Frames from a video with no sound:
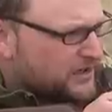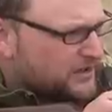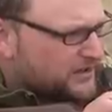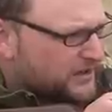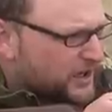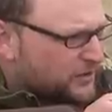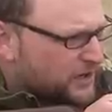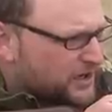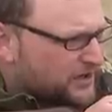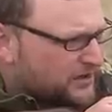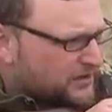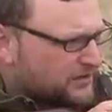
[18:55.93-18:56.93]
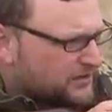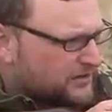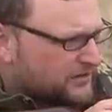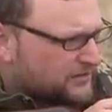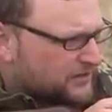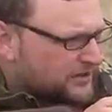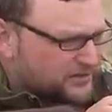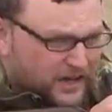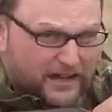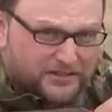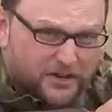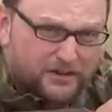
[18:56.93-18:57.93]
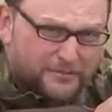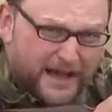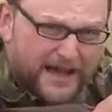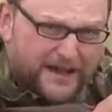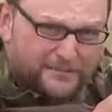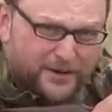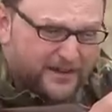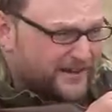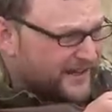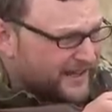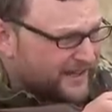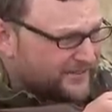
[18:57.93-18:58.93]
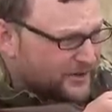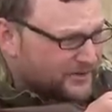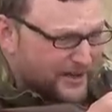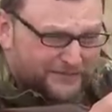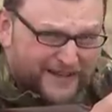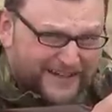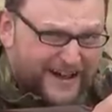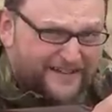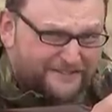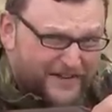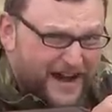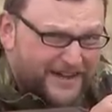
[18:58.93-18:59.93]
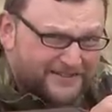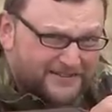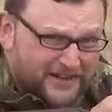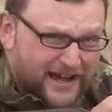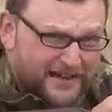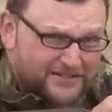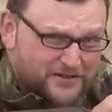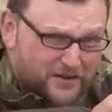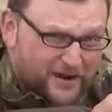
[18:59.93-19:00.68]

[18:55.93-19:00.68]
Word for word: you know, these sights aren't bad, but they're definitely not fine sights. They're